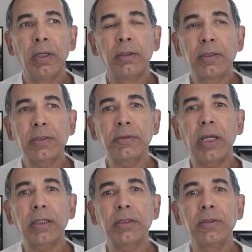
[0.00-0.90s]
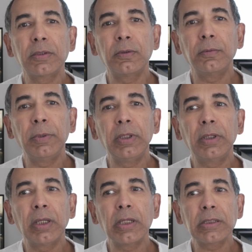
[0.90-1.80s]
Distractions could be
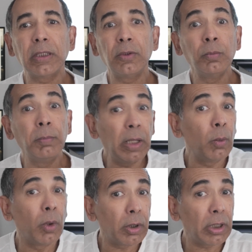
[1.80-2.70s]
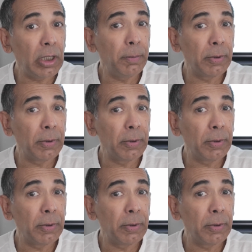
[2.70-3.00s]
things that you may want to keep